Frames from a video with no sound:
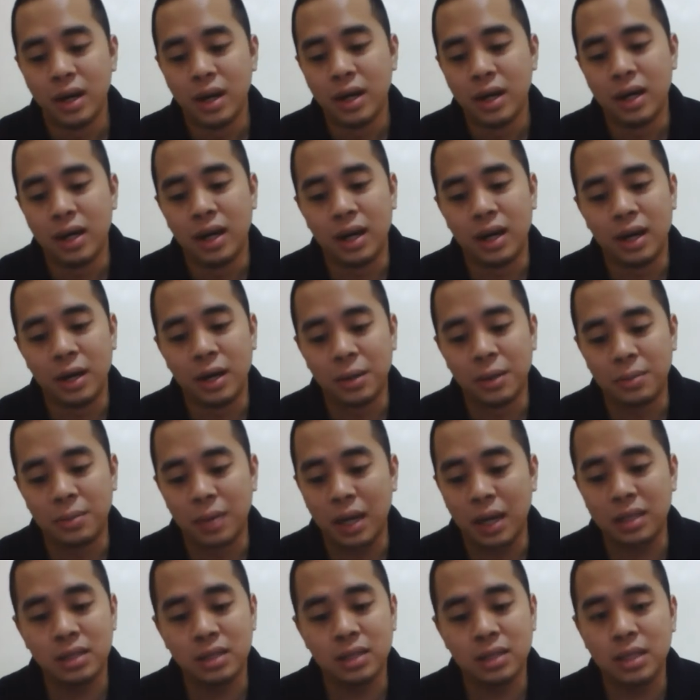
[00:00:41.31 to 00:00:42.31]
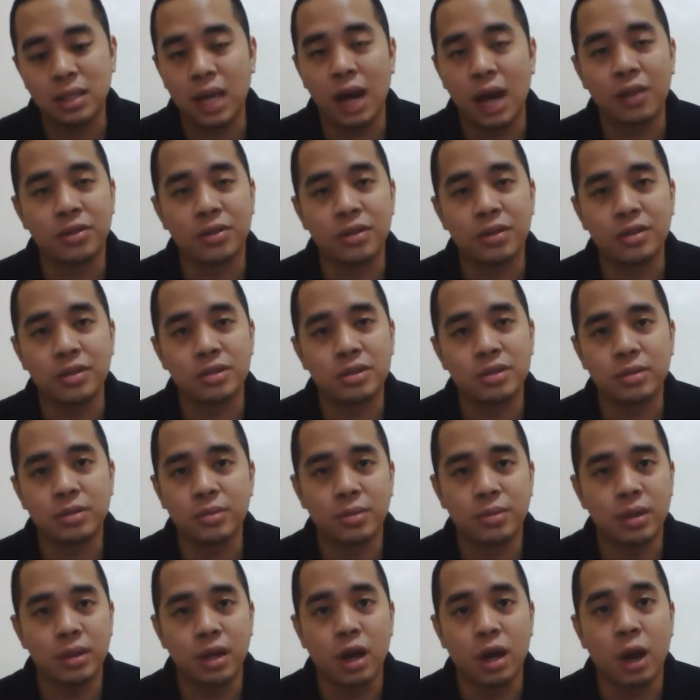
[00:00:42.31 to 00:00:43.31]
I just got this
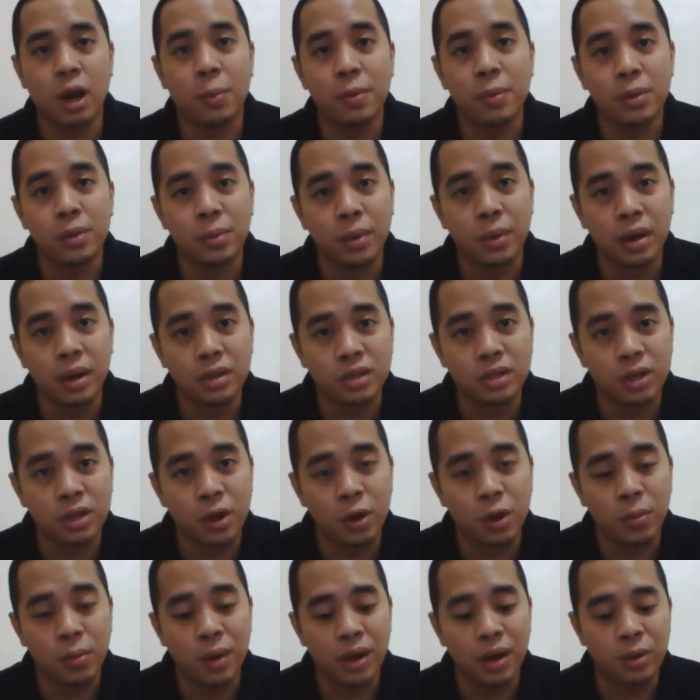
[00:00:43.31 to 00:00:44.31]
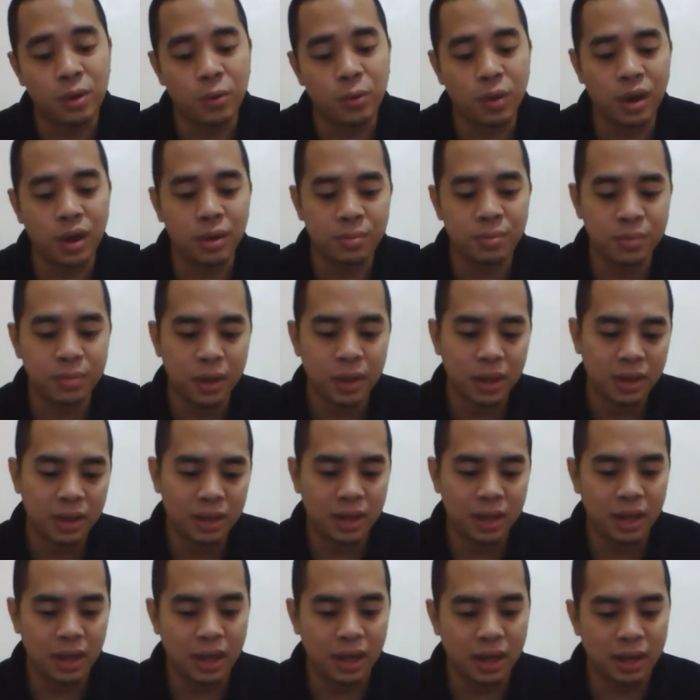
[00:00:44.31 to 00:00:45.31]
a couple of minutes ago, by the way,
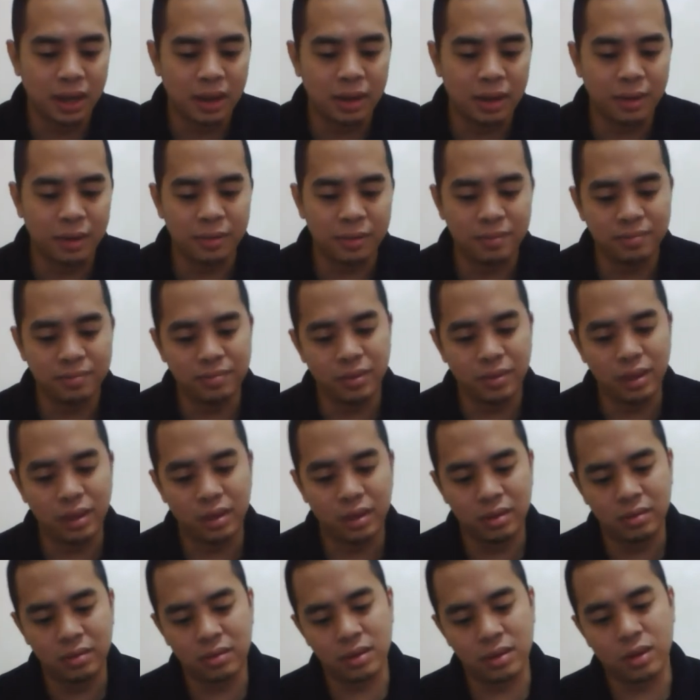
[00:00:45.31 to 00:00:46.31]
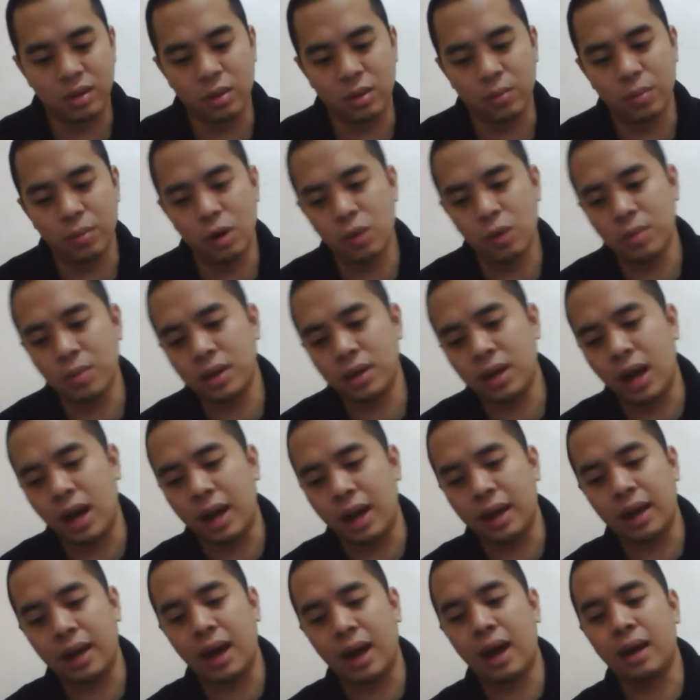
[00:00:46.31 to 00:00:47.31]
and the moment I
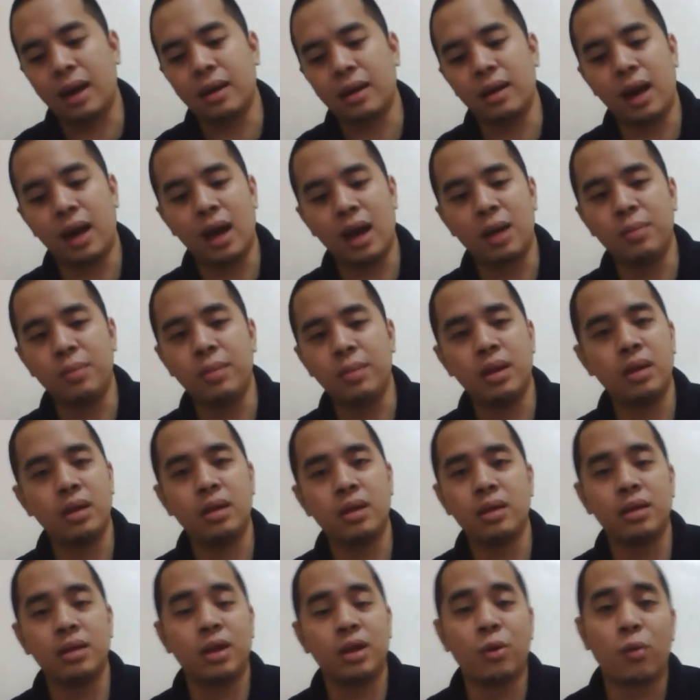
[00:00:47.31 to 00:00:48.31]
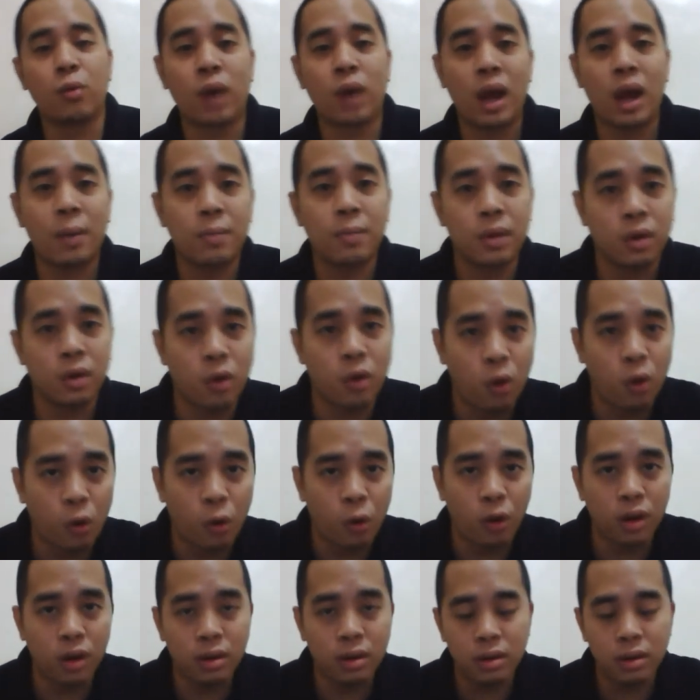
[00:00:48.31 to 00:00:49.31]
got it, I immediately wrapped a
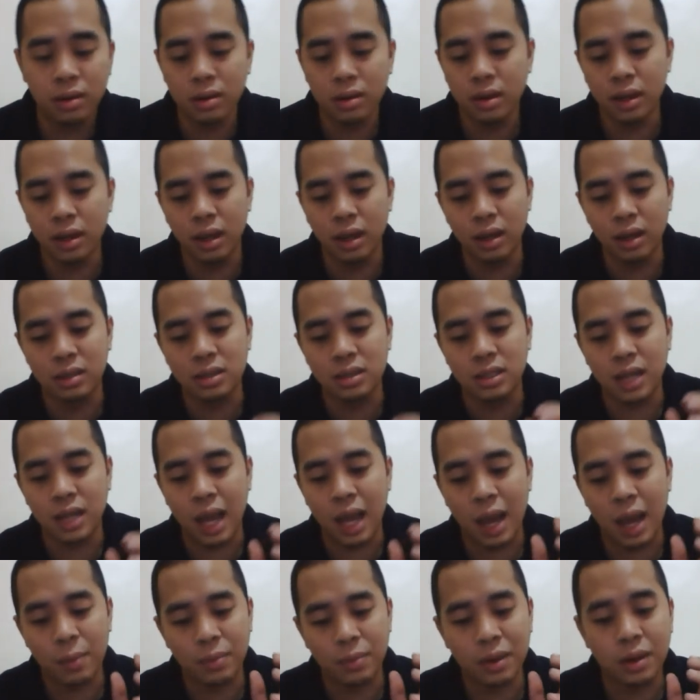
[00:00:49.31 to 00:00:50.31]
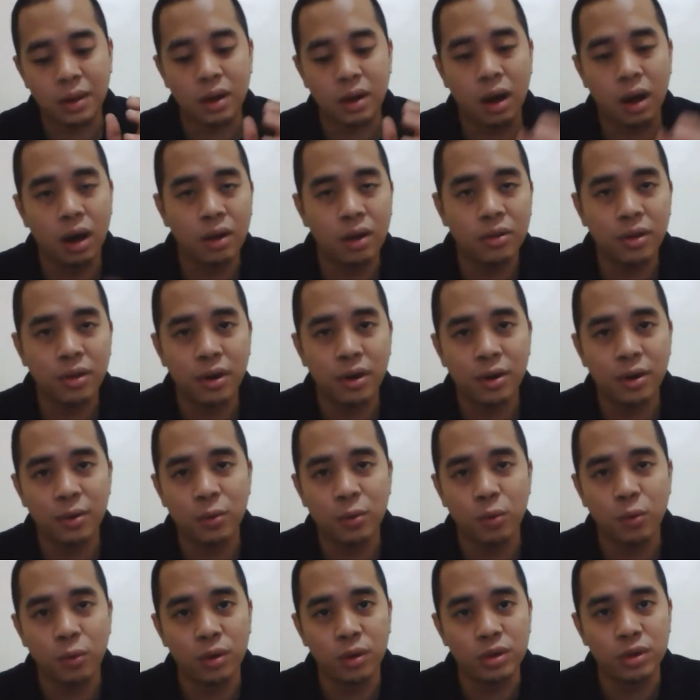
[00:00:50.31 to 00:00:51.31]
coil and snapped it on there,
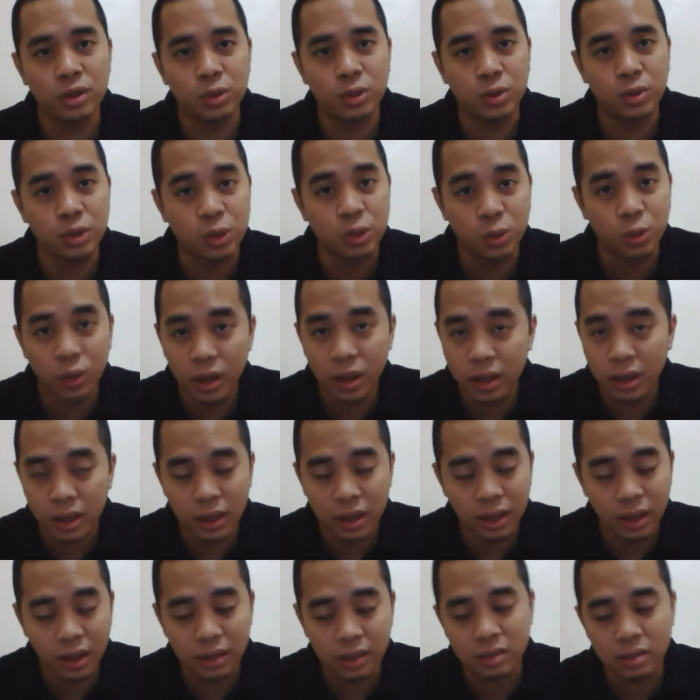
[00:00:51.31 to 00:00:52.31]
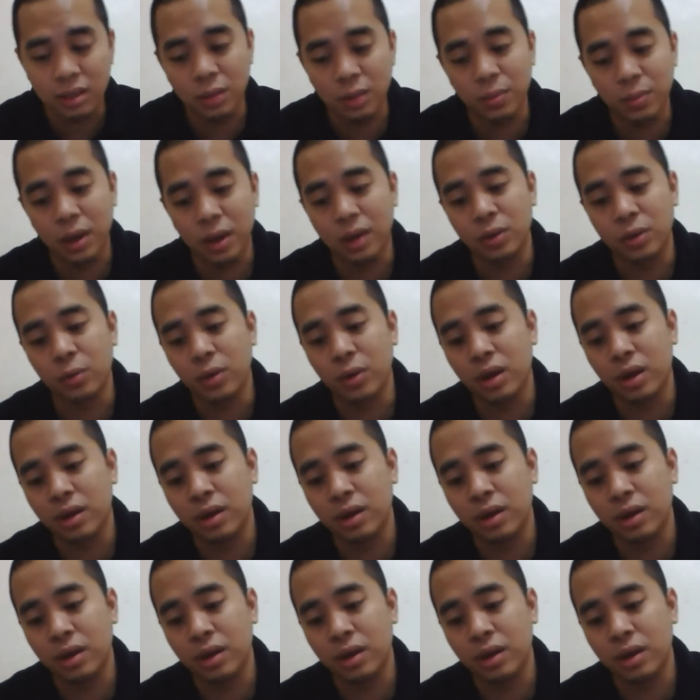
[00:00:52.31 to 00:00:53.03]
which was really easy, by the way.